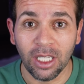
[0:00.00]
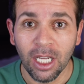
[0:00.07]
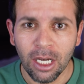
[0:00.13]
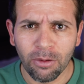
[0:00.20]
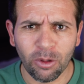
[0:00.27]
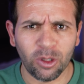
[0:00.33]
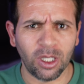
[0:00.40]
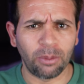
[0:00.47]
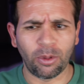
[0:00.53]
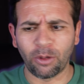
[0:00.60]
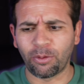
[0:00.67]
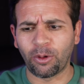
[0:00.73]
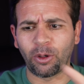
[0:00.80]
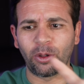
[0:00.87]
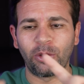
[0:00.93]
For example,
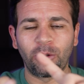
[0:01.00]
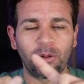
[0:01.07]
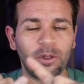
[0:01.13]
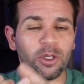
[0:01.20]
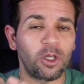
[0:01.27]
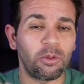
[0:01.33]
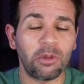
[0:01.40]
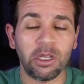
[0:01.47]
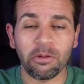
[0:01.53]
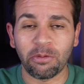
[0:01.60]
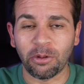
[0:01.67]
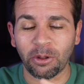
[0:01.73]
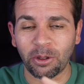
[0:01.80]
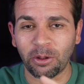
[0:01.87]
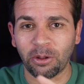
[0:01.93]
for your resume,
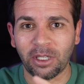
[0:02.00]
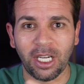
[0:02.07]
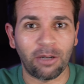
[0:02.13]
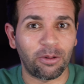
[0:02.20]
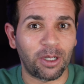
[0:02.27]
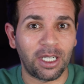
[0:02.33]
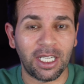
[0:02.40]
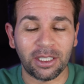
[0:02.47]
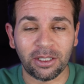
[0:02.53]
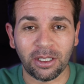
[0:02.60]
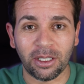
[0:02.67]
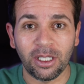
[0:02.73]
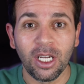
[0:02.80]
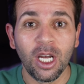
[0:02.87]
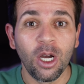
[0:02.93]
for your cover
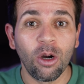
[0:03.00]
letter,